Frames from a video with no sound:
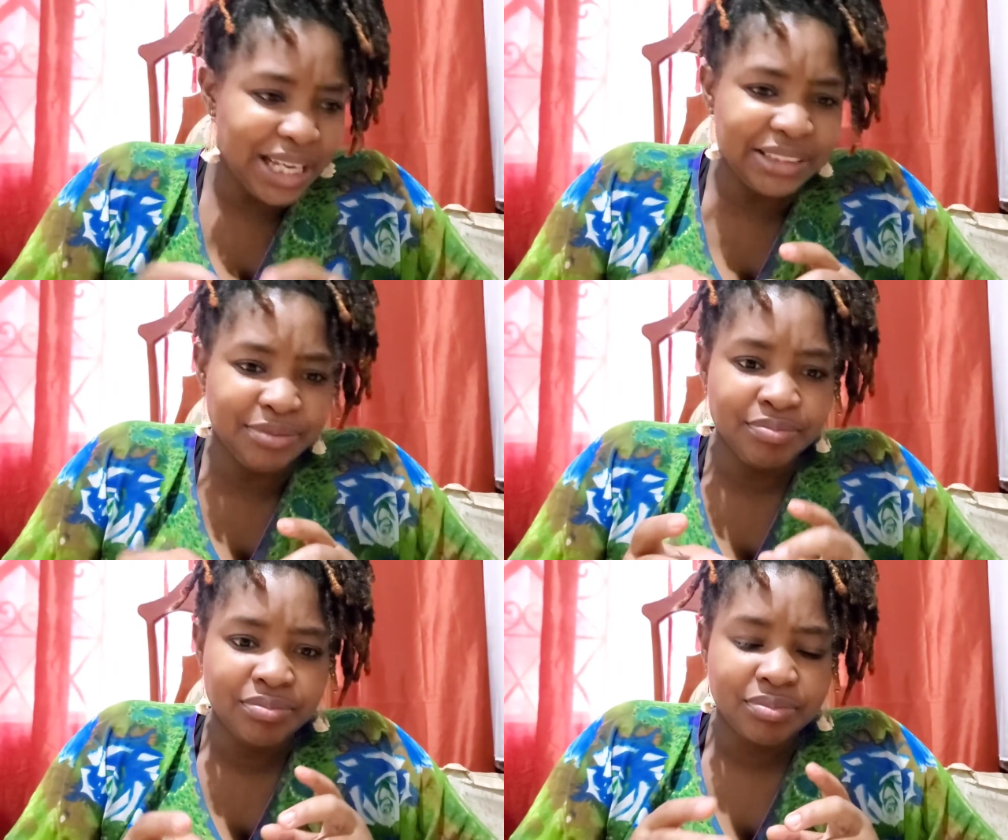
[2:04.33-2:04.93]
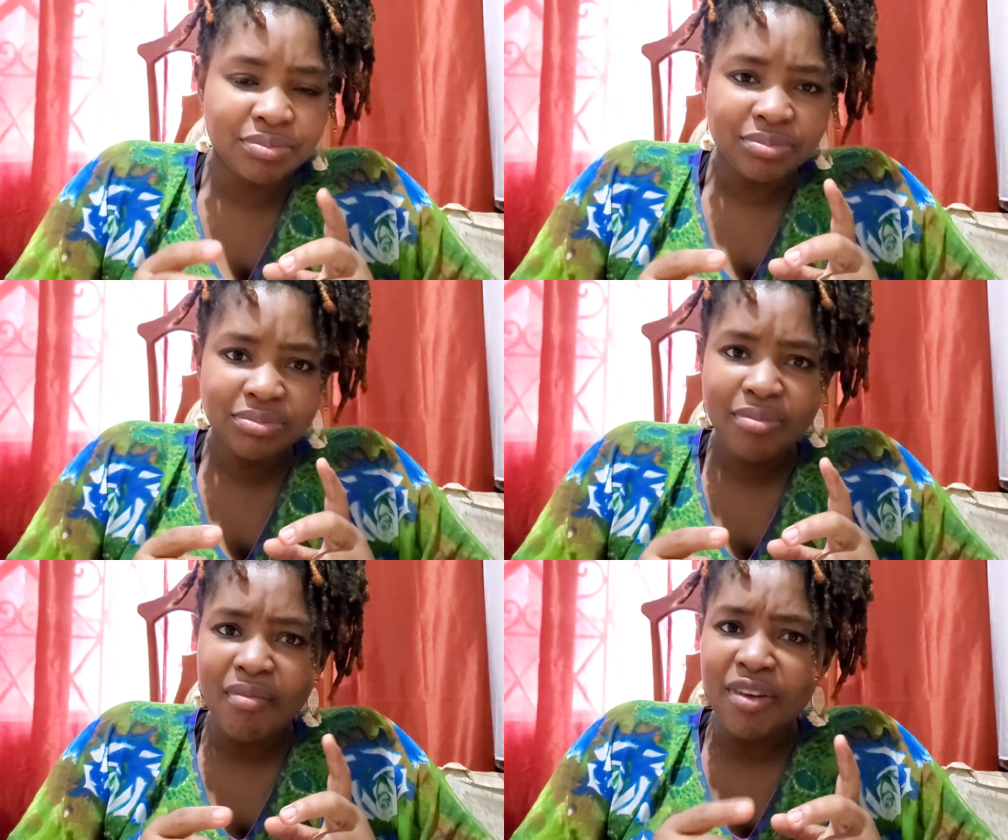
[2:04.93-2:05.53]
And
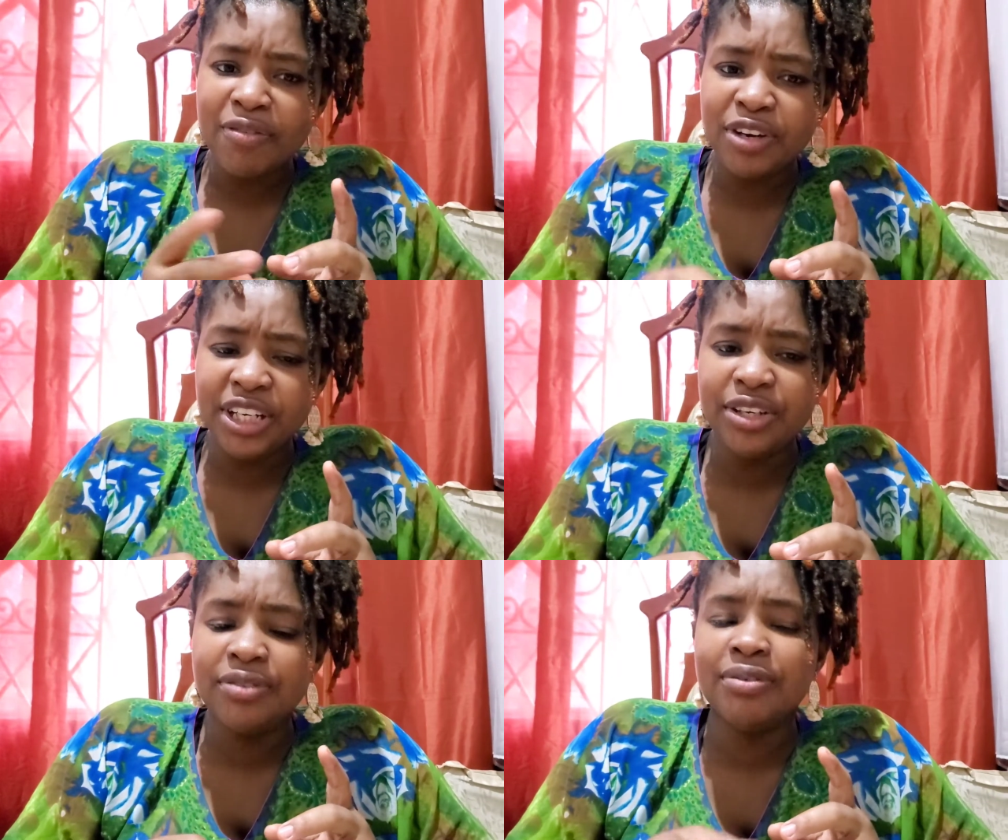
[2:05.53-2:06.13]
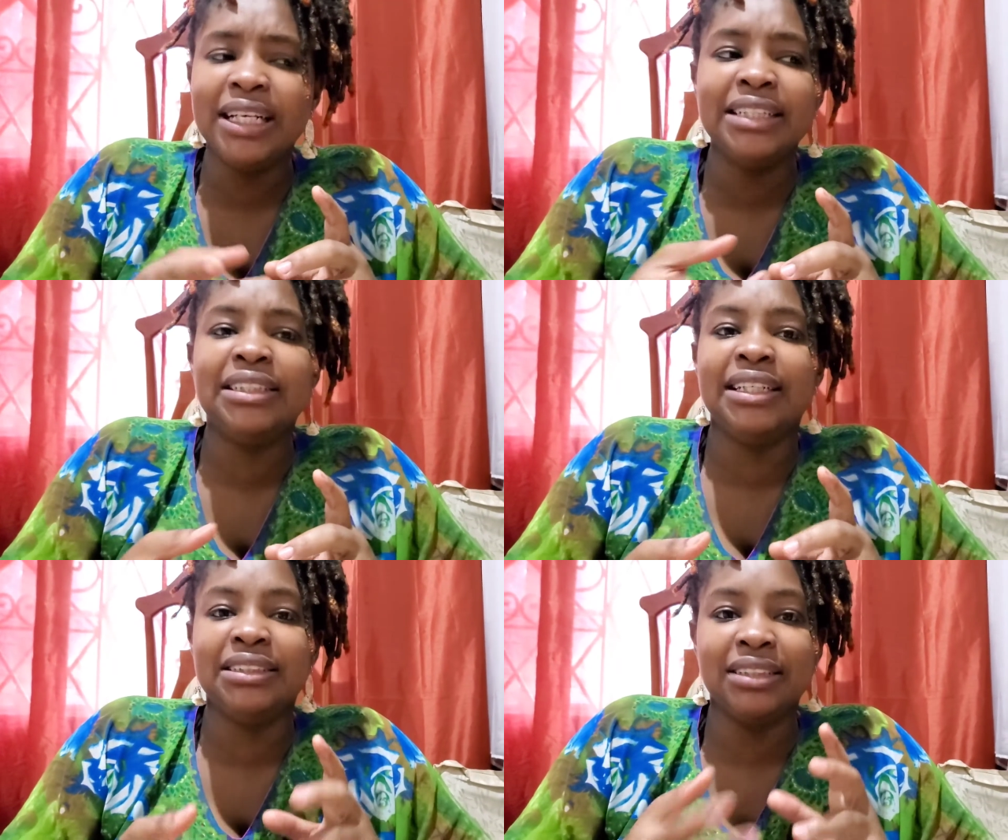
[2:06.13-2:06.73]
funny enough, when I
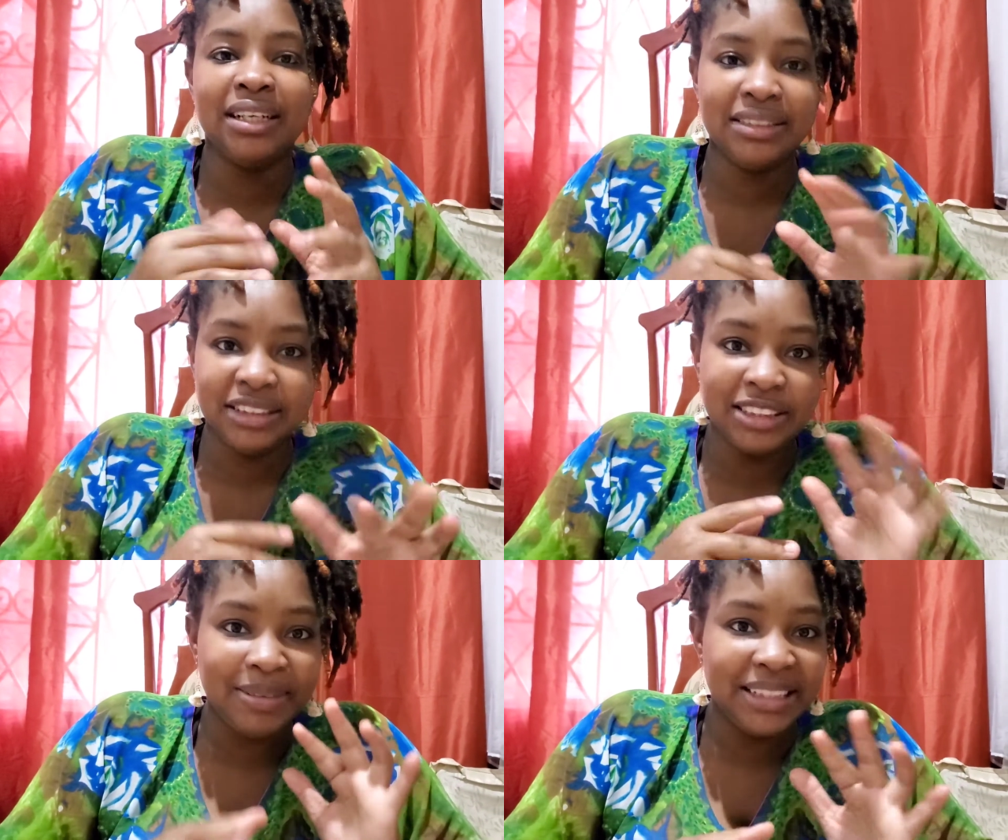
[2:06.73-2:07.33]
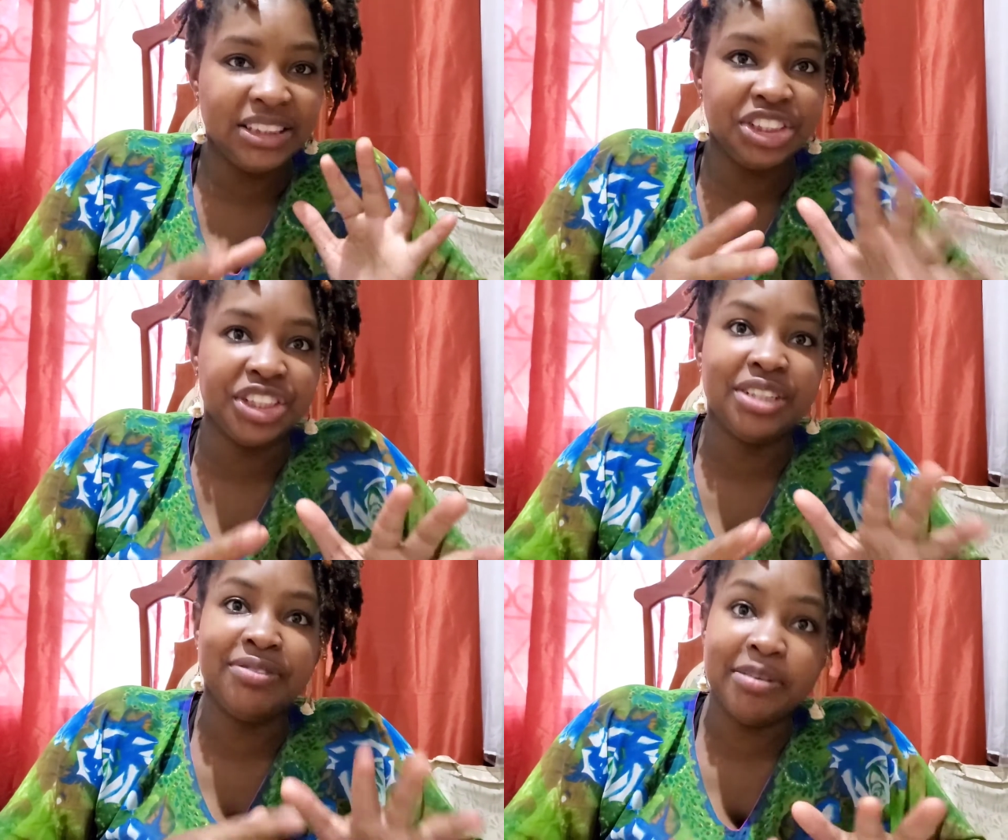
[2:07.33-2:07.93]
taste the hot and spicy
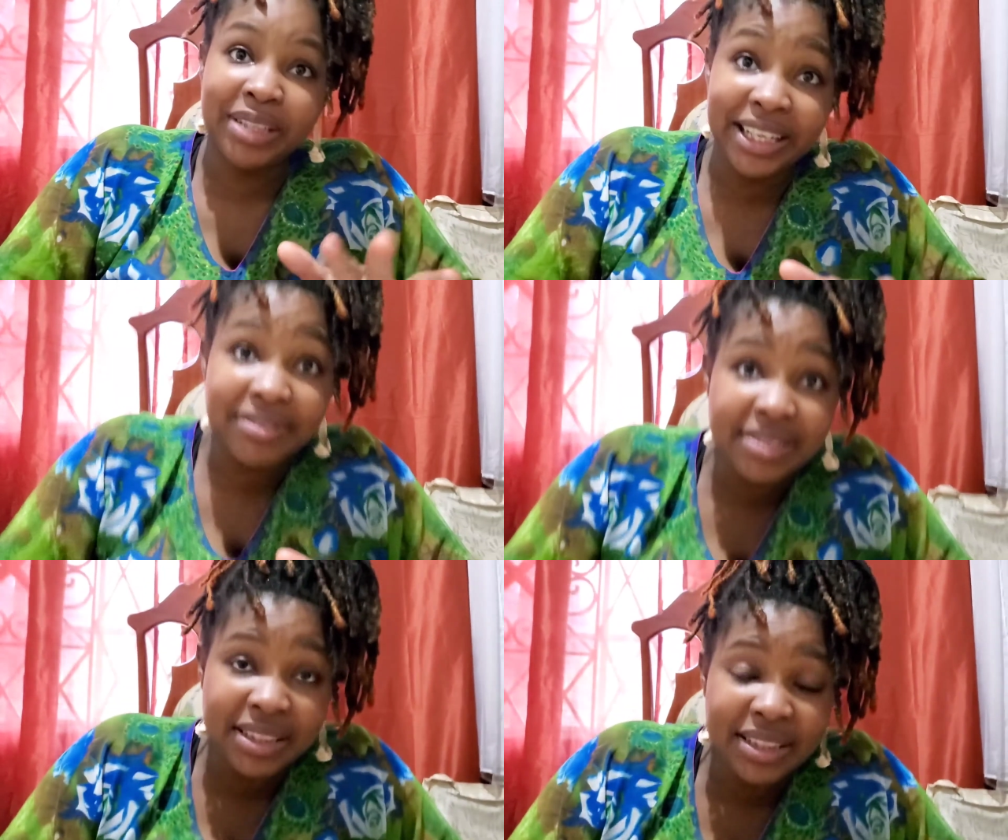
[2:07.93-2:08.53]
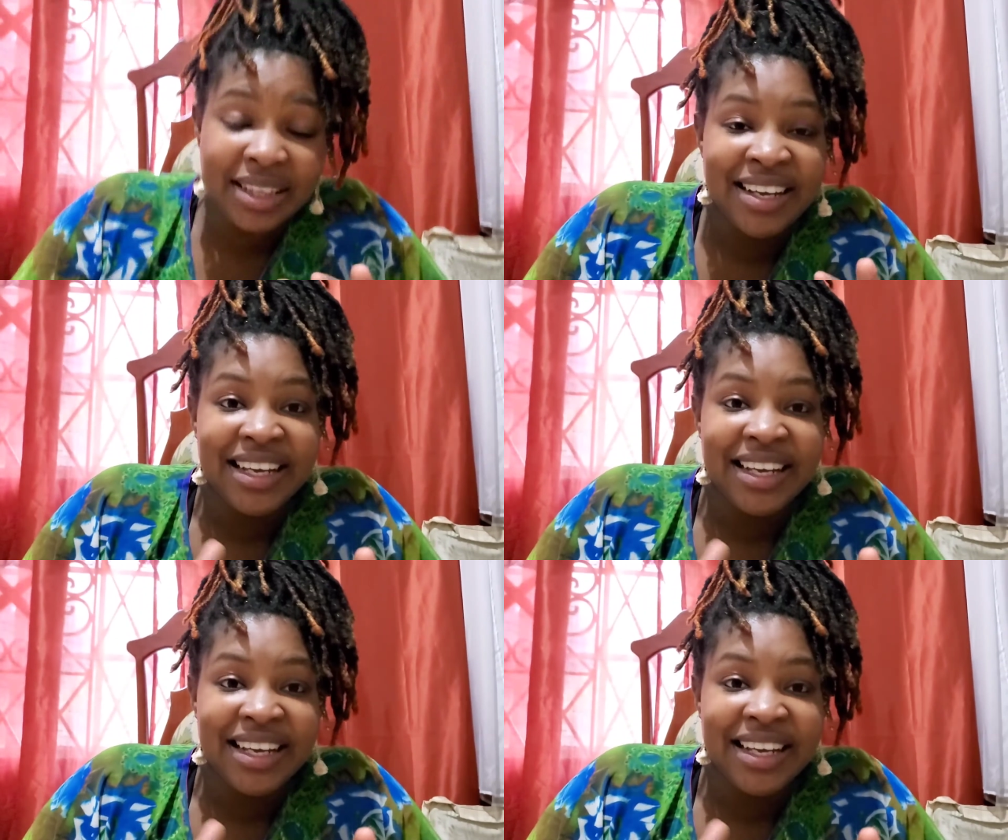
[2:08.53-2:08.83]
chicken from KFC,